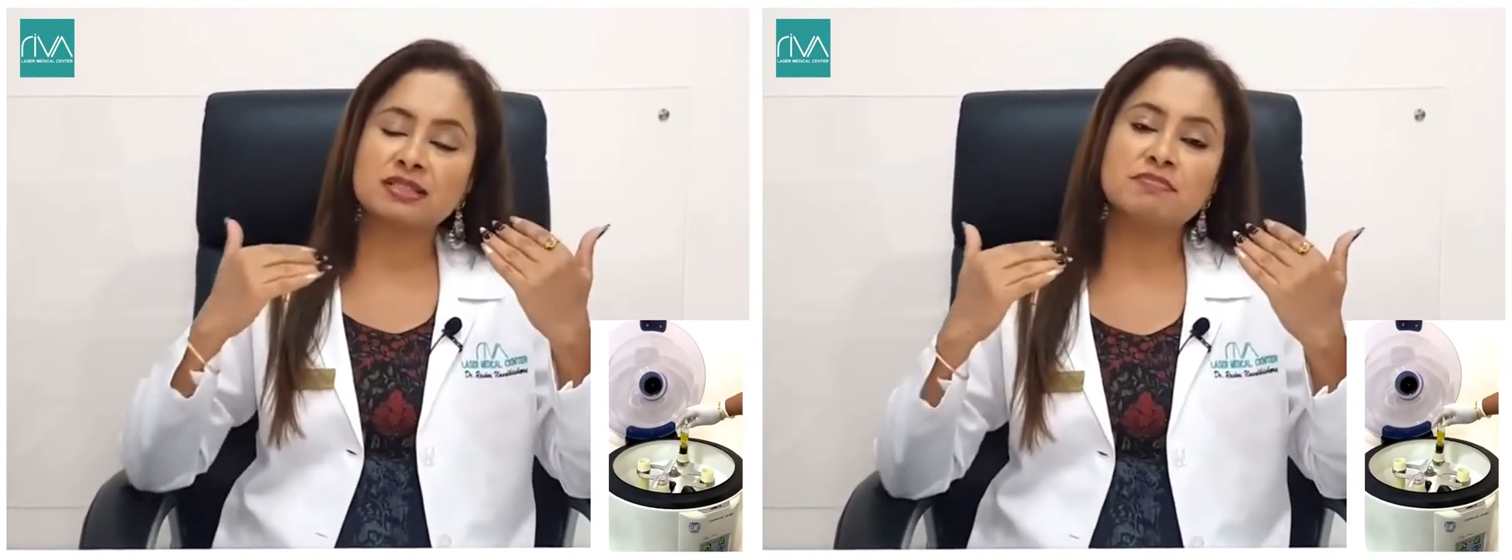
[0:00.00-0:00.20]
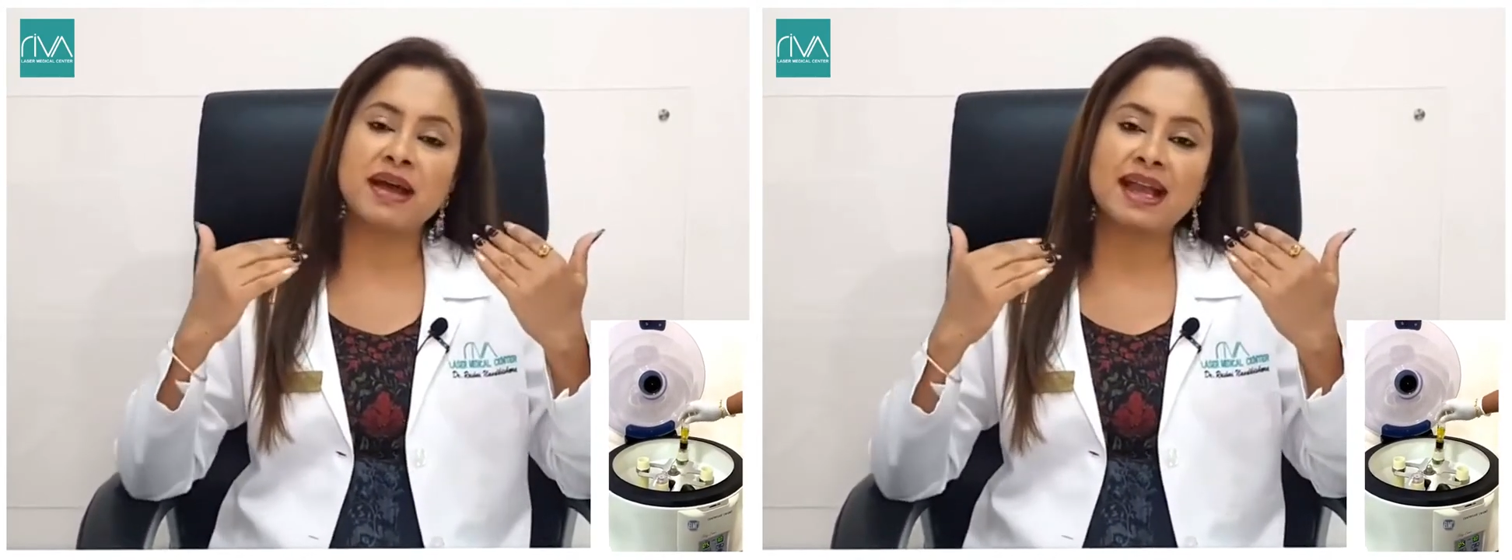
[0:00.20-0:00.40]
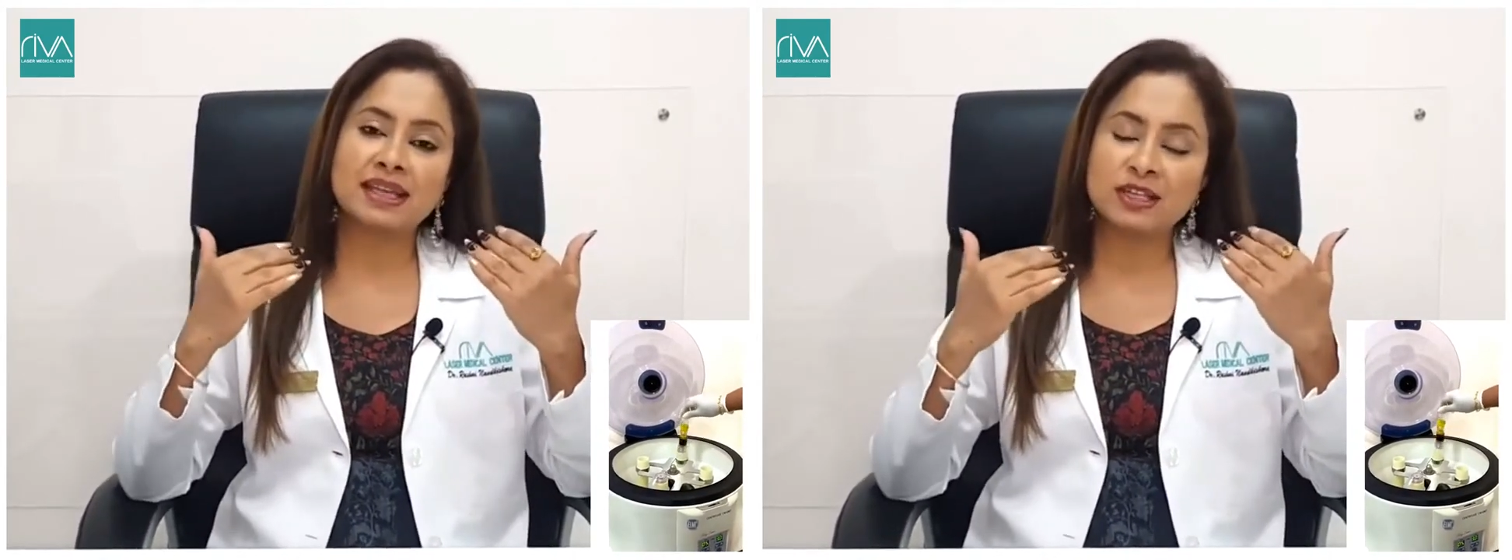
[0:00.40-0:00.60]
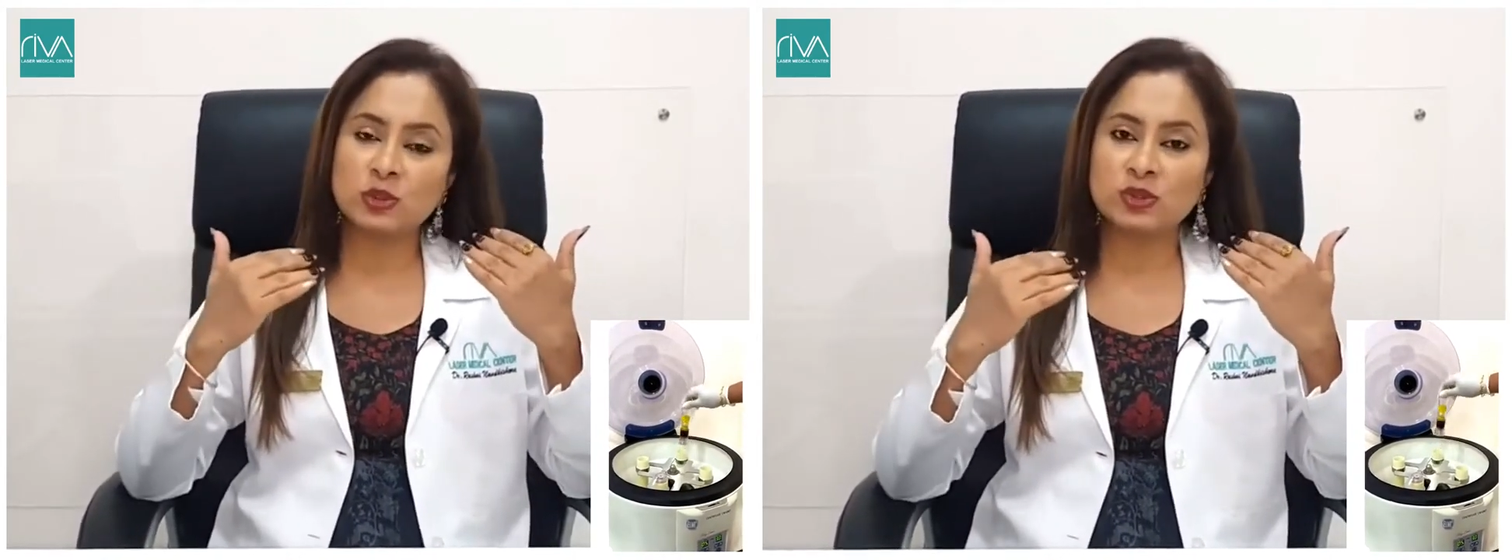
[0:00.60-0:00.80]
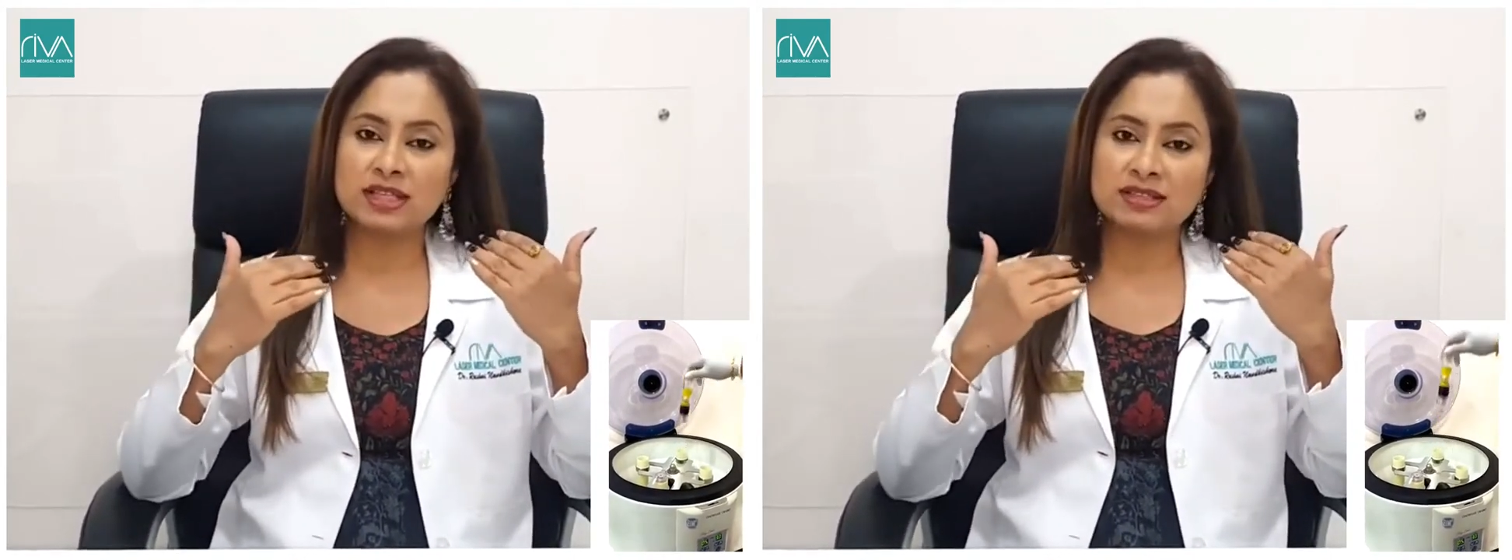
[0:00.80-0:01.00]
it back
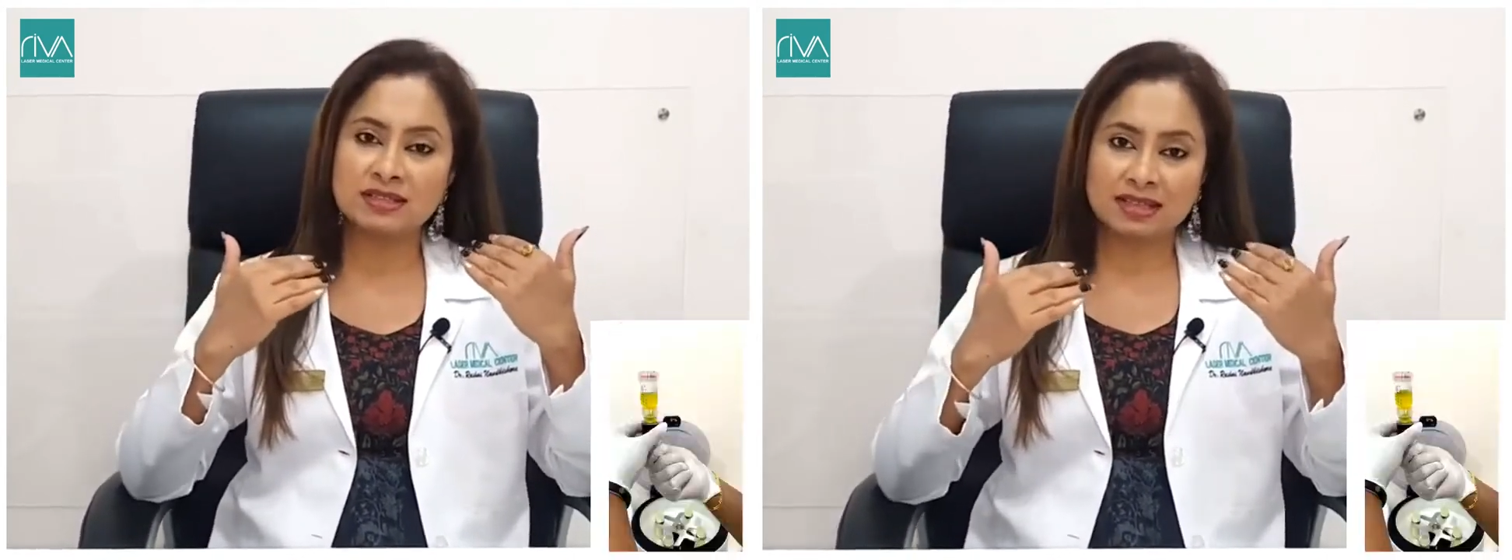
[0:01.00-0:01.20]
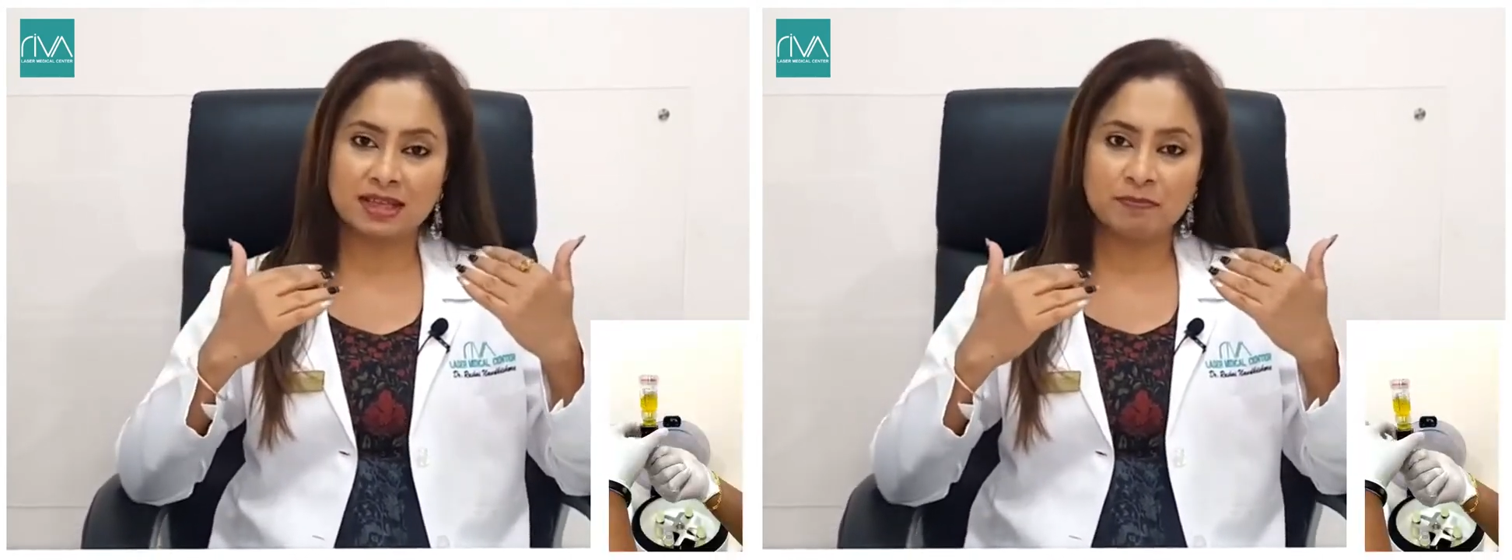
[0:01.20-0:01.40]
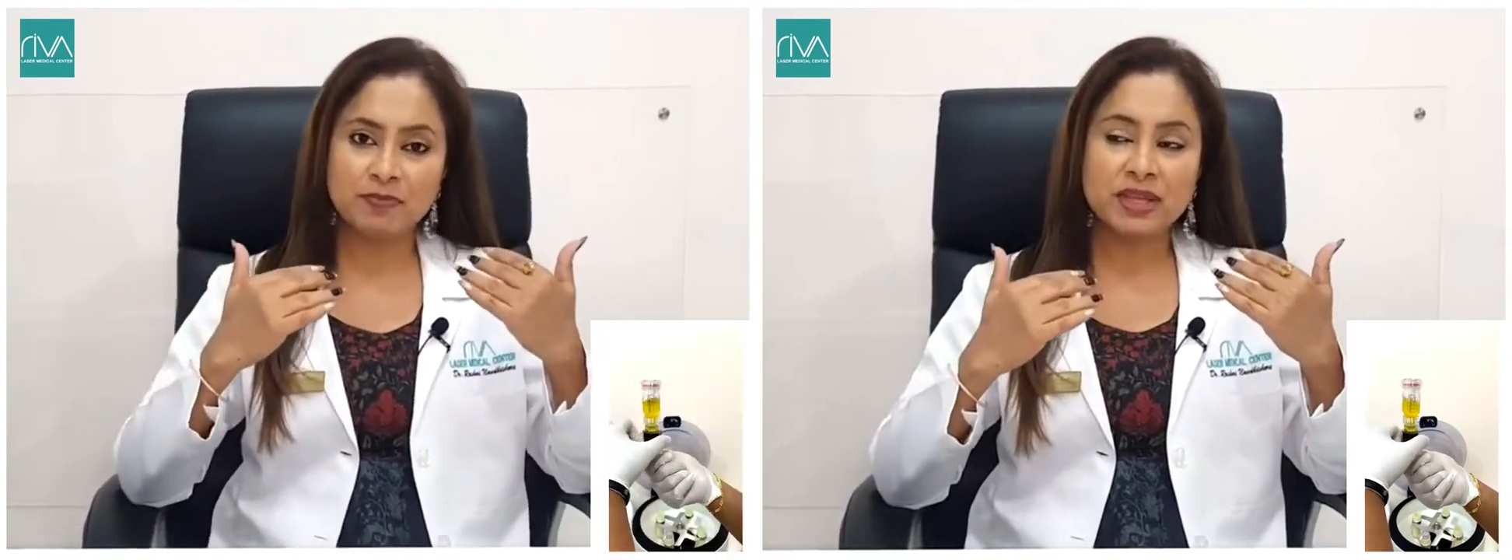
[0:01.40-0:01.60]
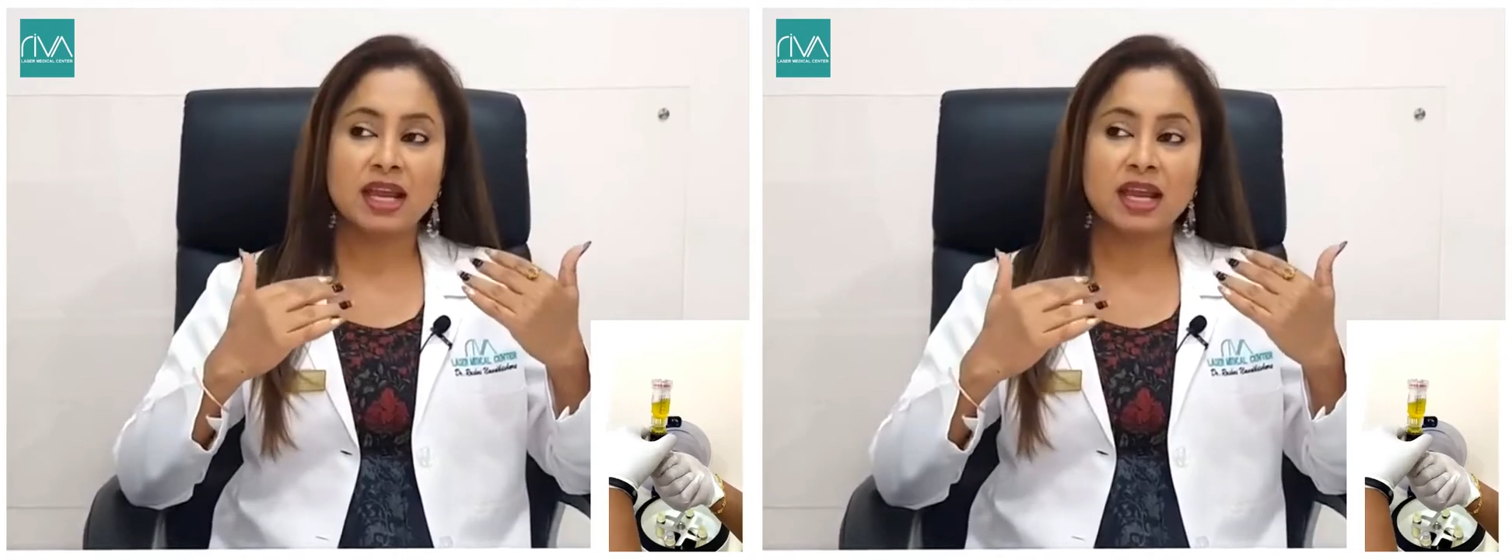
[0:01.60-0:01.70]
into their skin.